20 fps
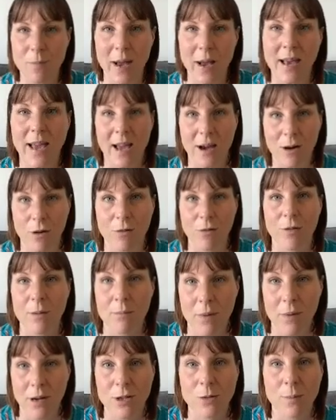back out of it
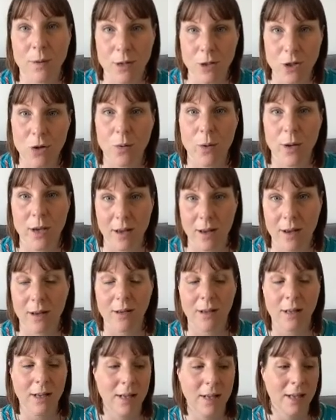much, much quicker.
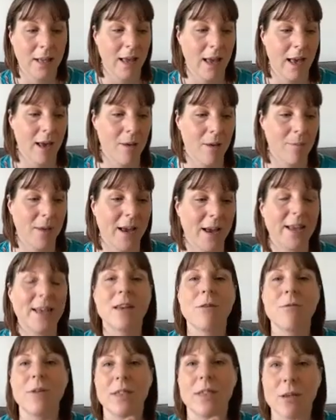And
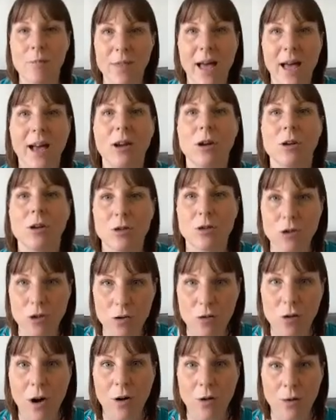giving them that
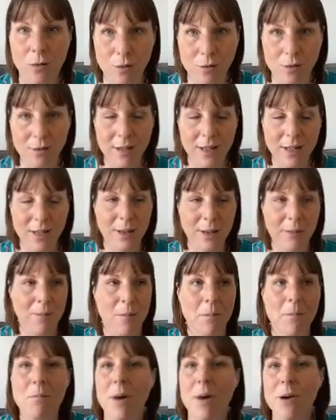control.
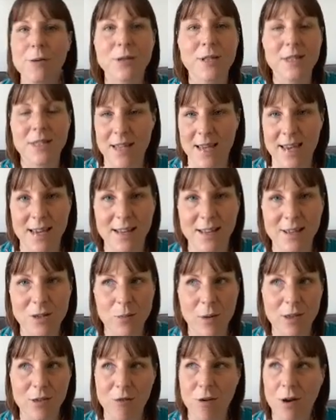Most things,
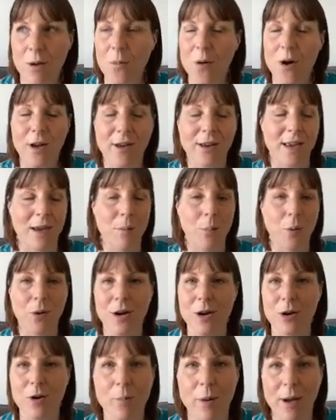whether I'm working
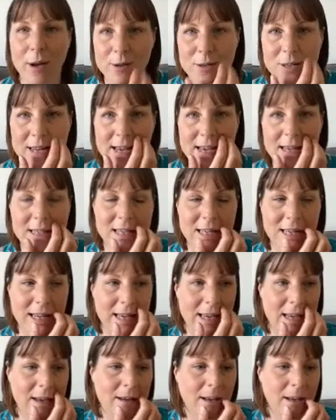pre or
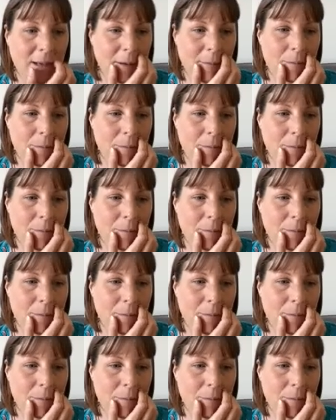postnatally,